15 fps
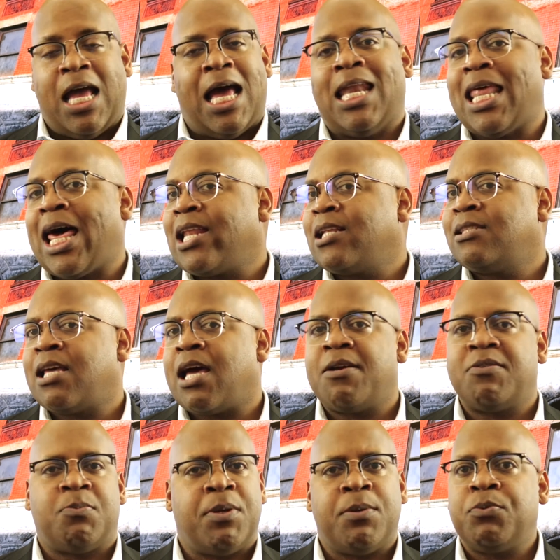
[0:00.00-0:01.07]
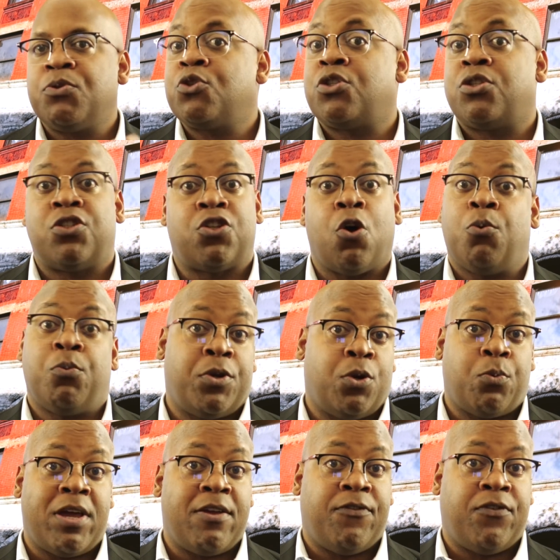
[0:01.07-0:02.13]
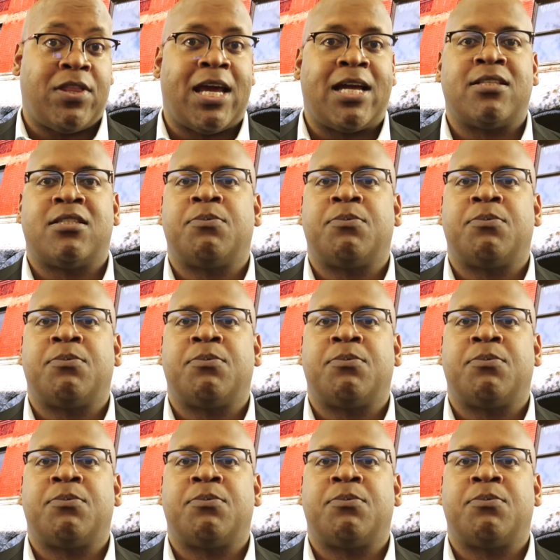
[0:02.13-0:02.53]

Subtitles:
A lot of times people don't want to wait for that,